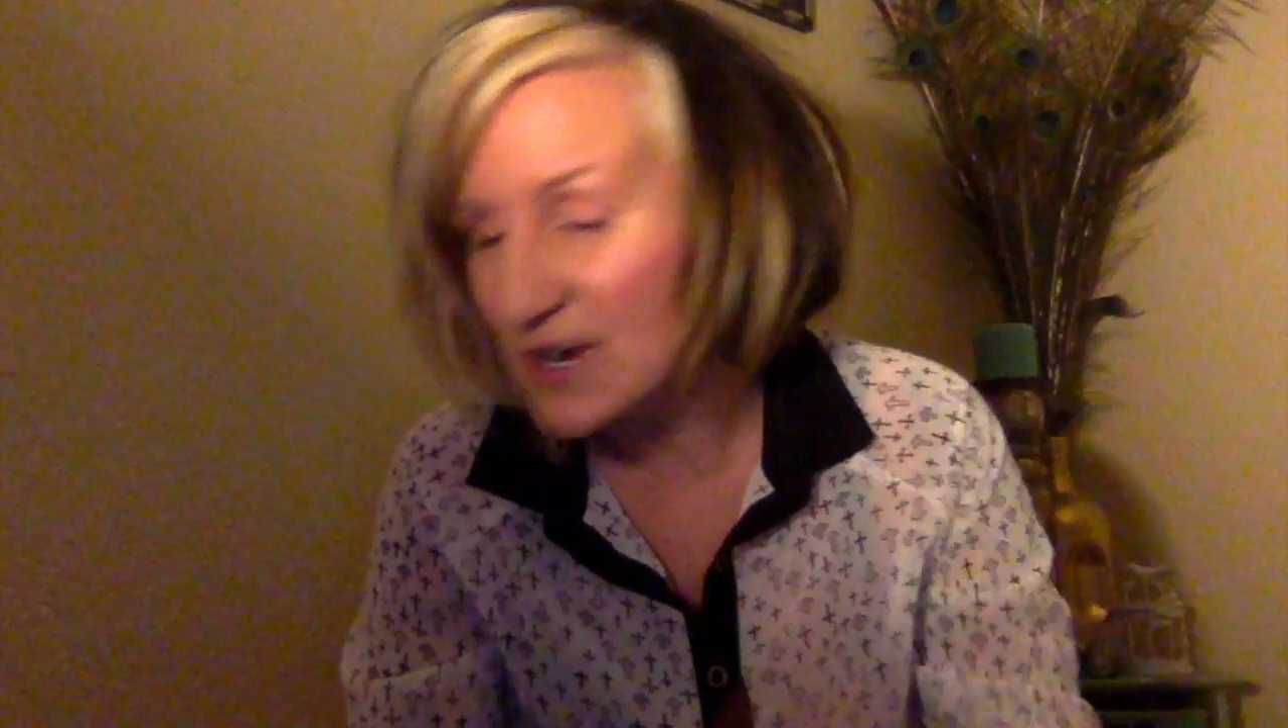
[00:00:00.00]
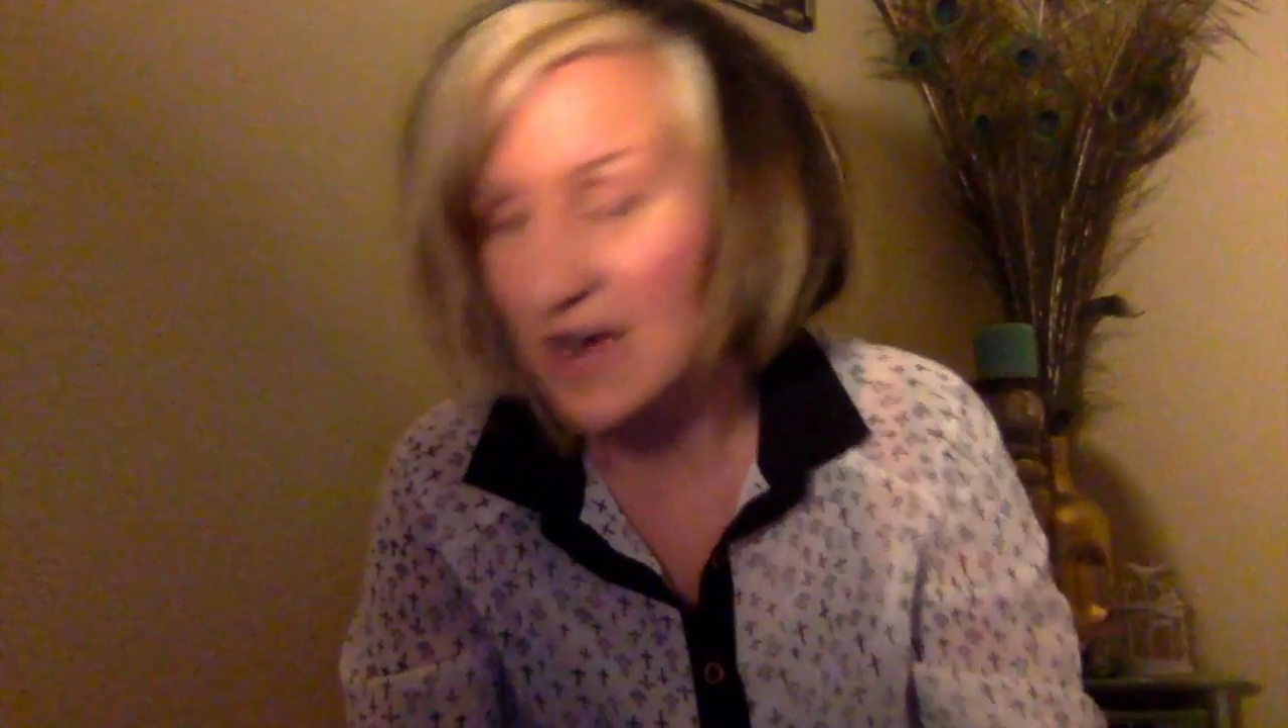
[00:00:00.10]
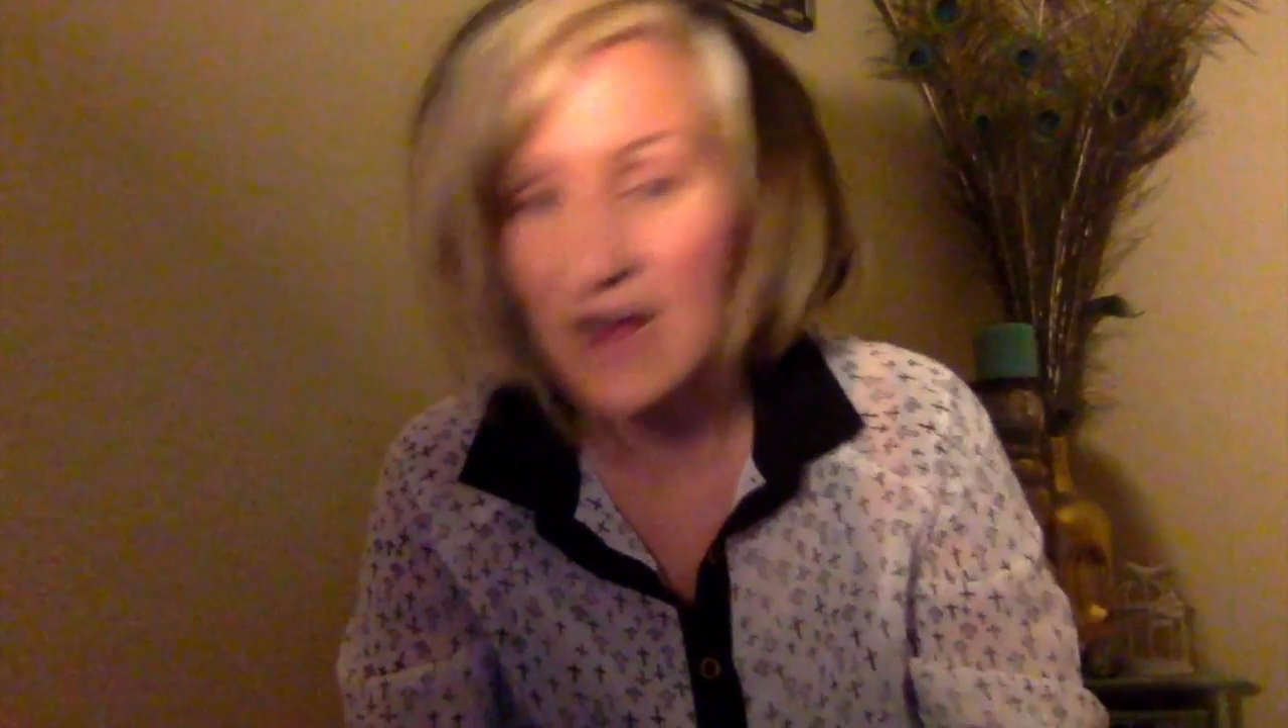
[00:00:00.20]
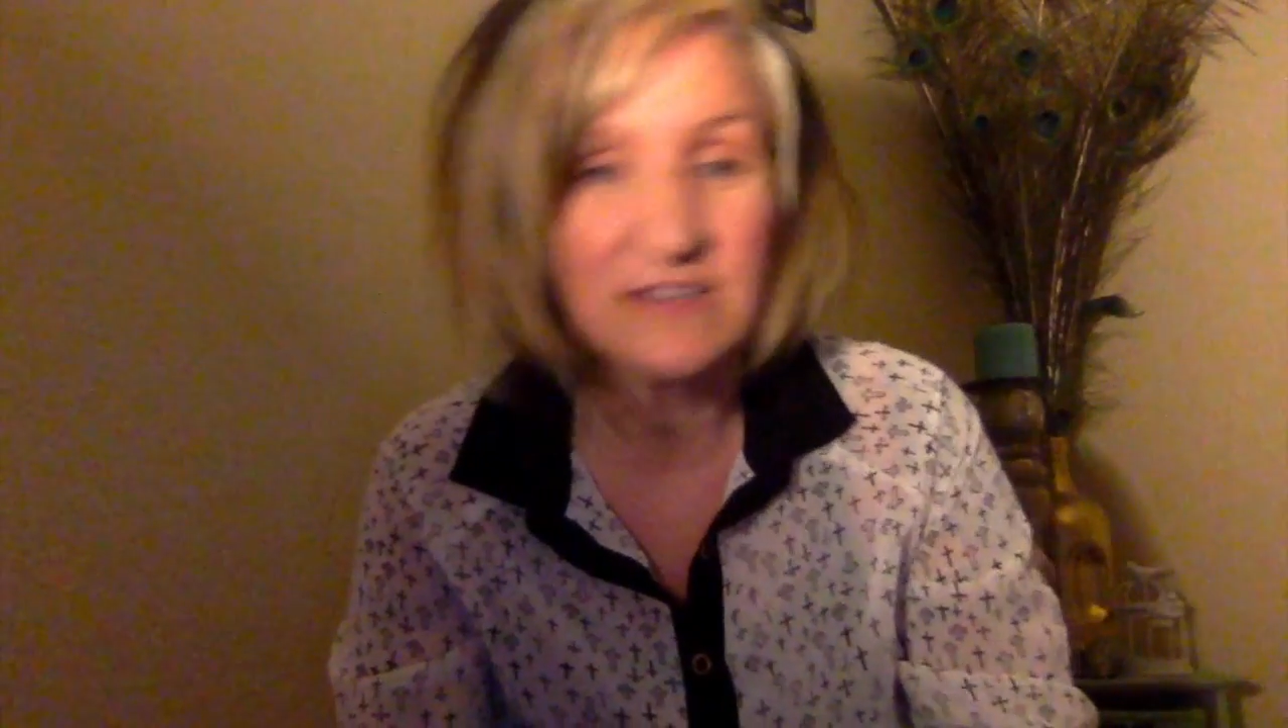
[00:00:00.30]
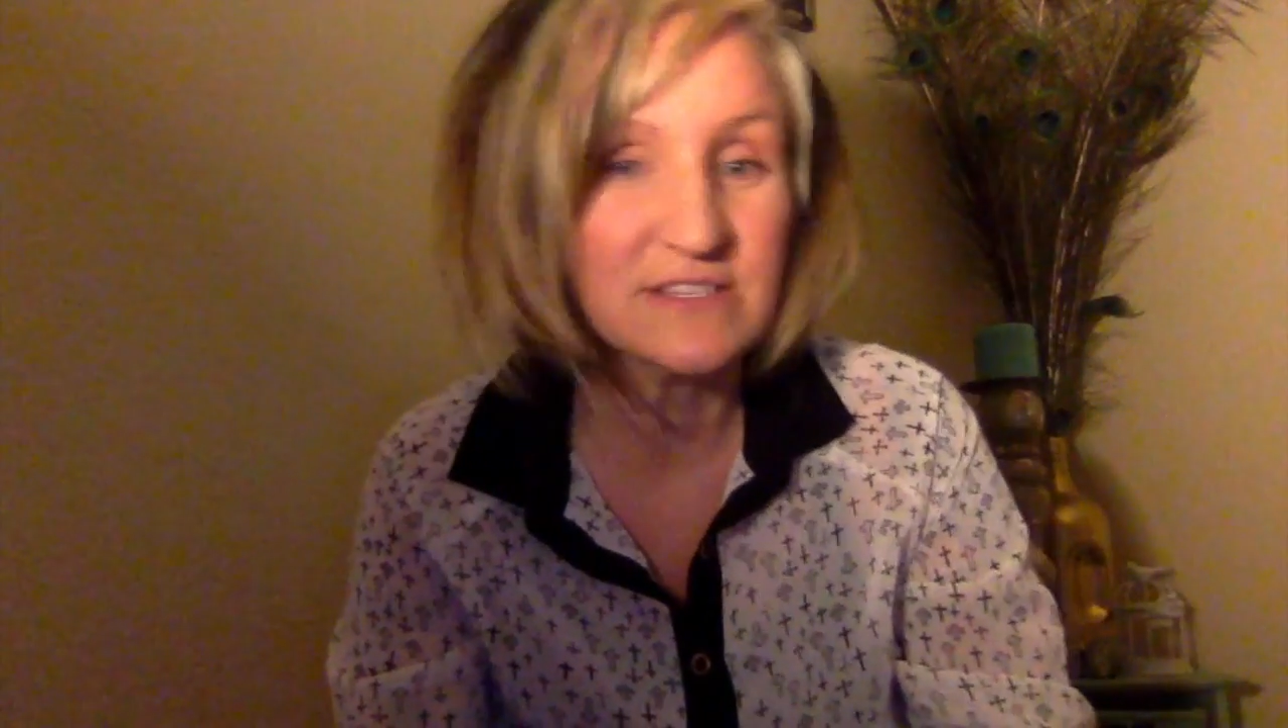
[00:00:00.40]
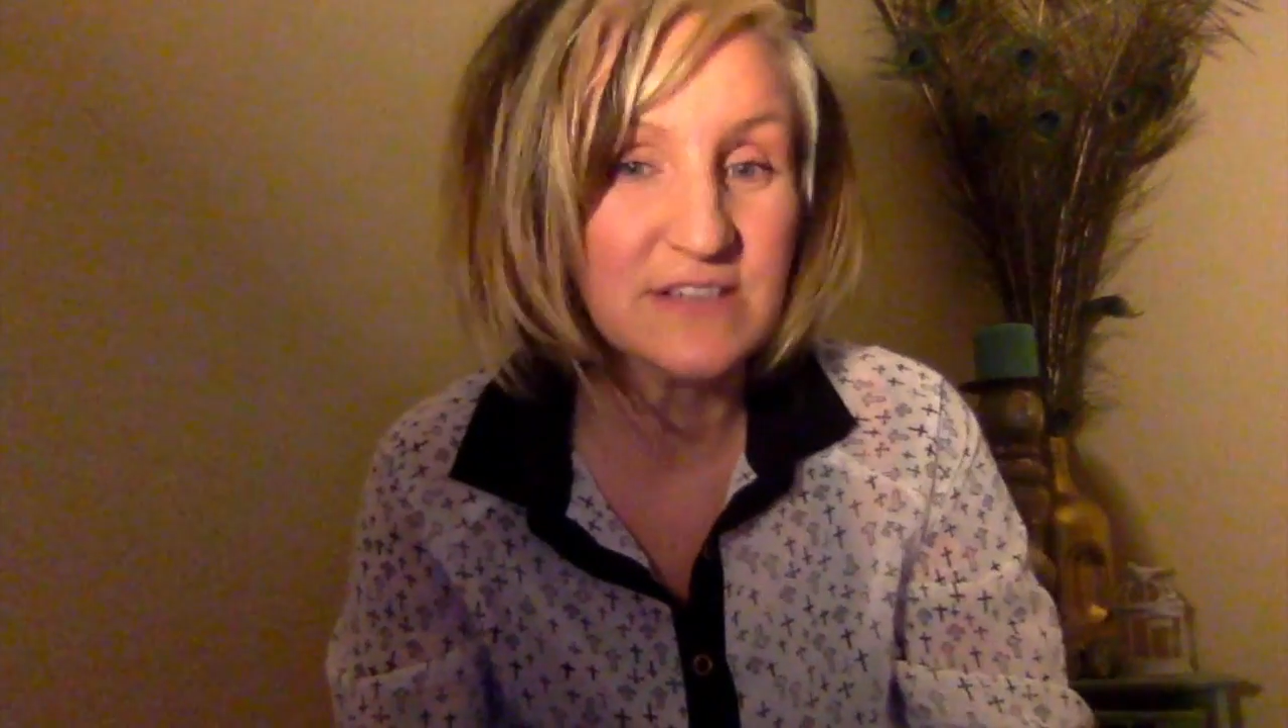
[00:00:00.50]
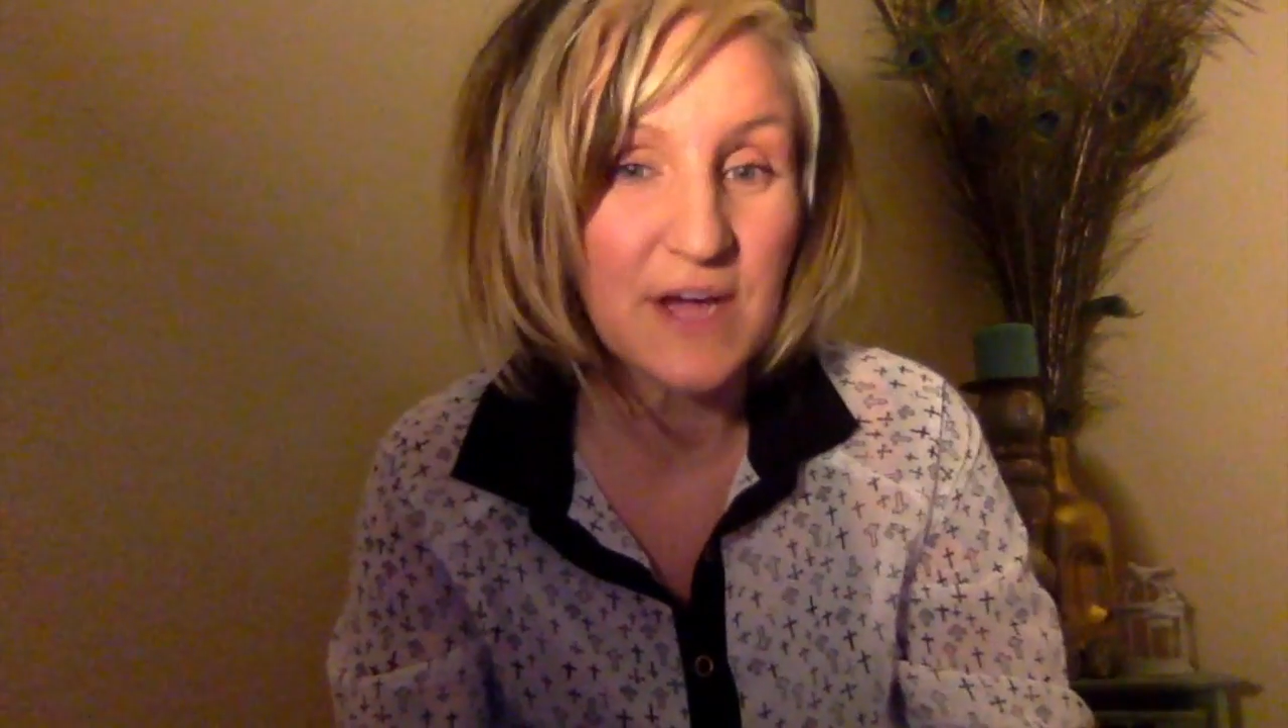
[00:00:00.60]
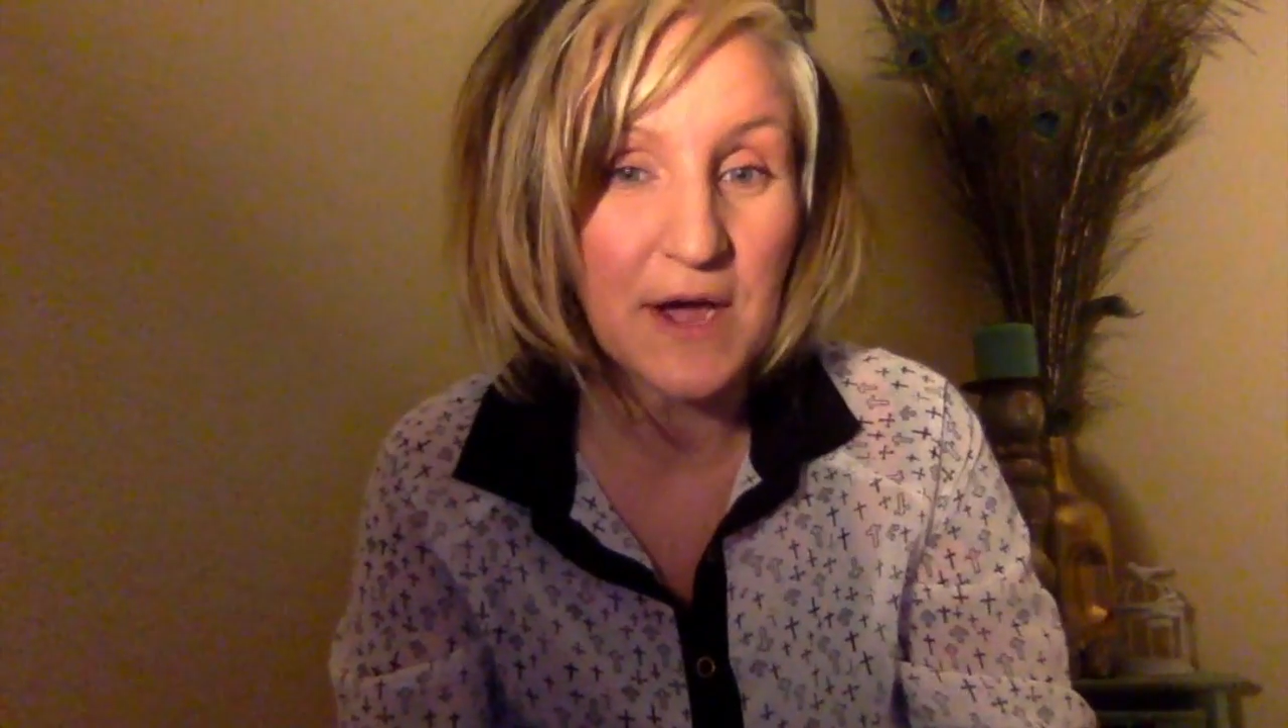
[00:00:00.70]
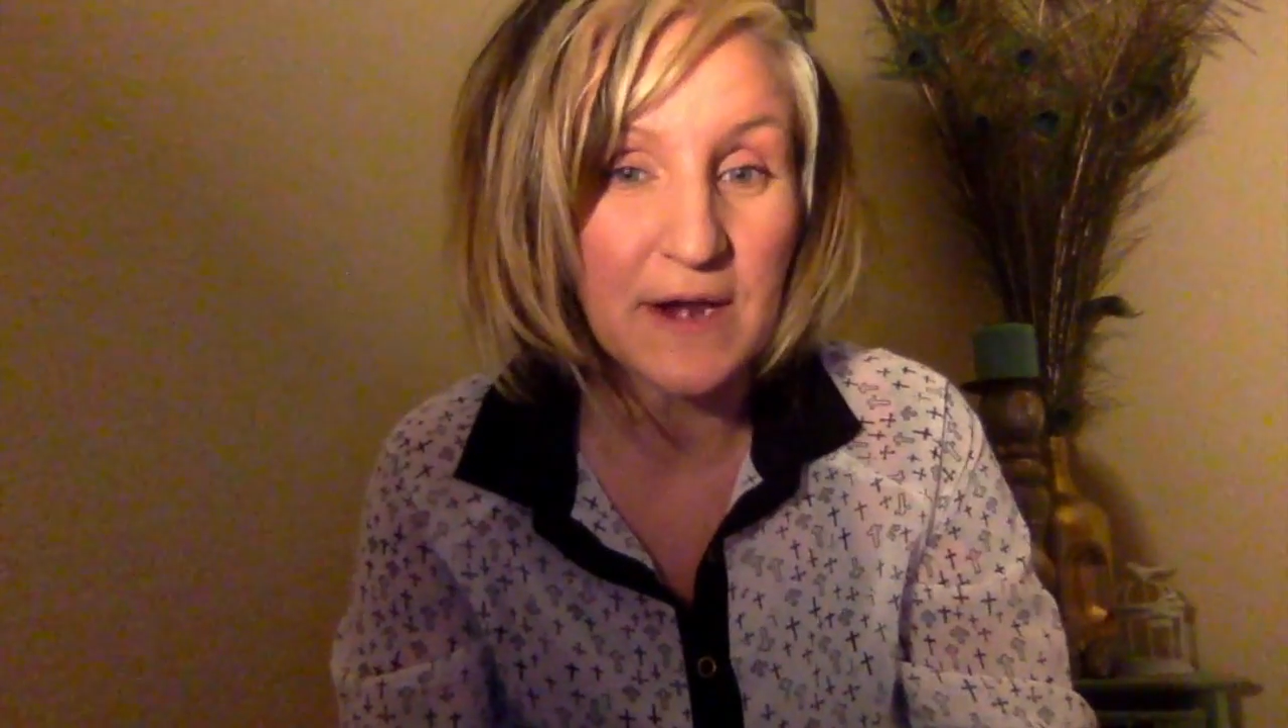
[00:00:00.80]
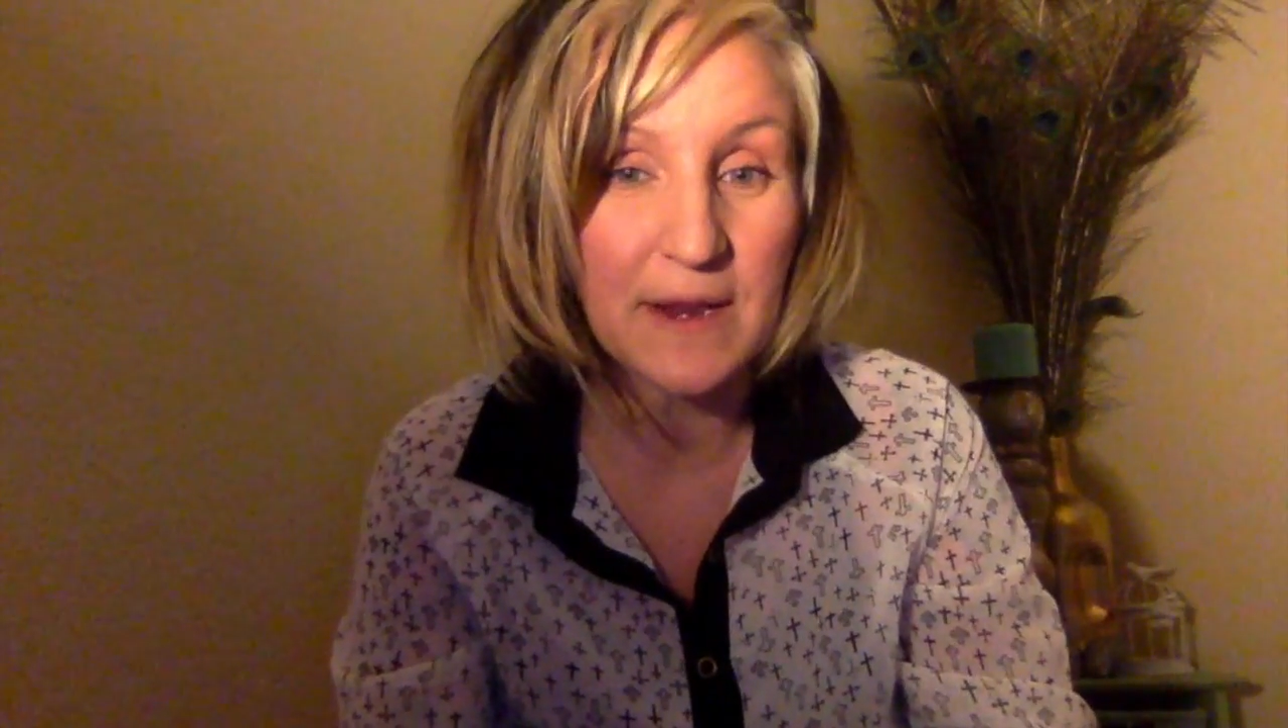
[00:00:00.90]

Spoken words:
undone